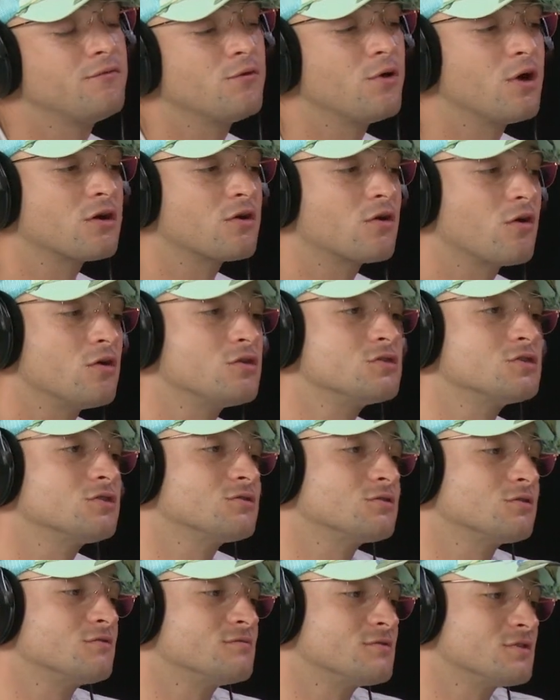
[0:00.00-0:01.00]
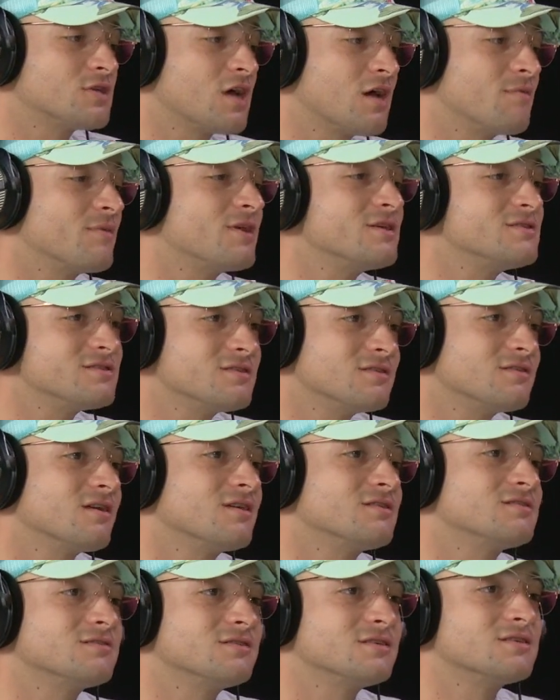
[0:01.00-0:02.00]
you are conscious of some
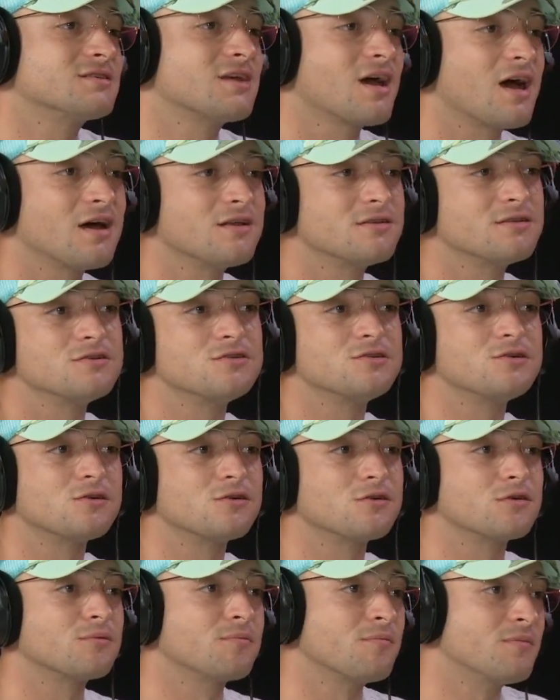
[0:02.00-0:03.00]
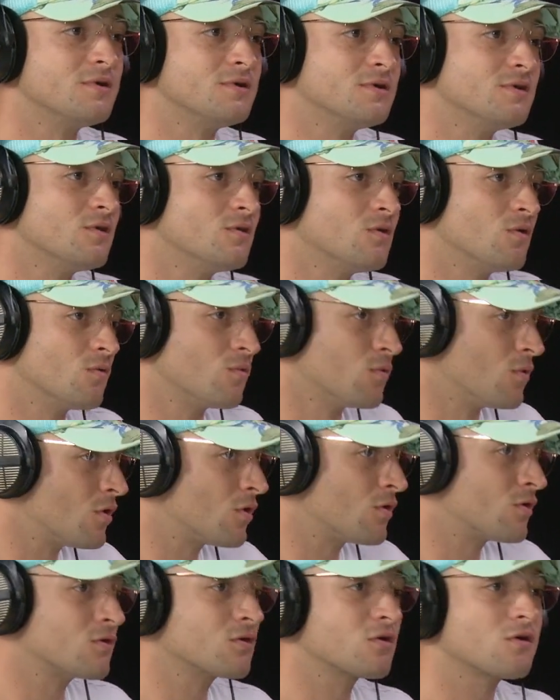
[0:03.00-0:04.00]
incidents this had in your
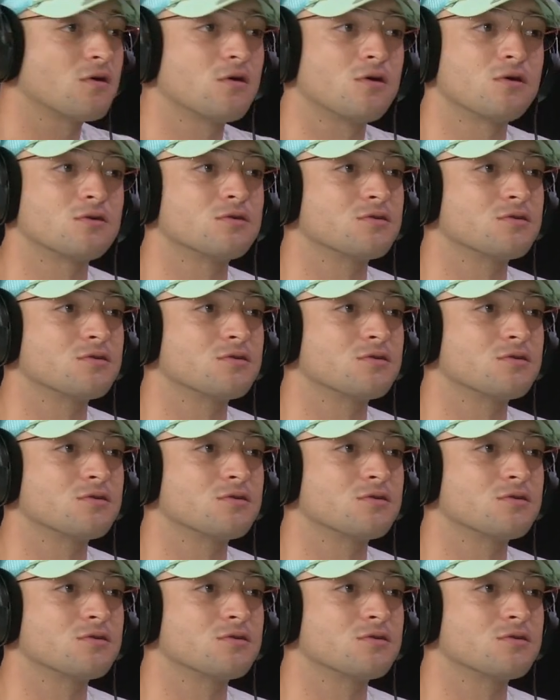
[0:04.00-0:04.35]
work or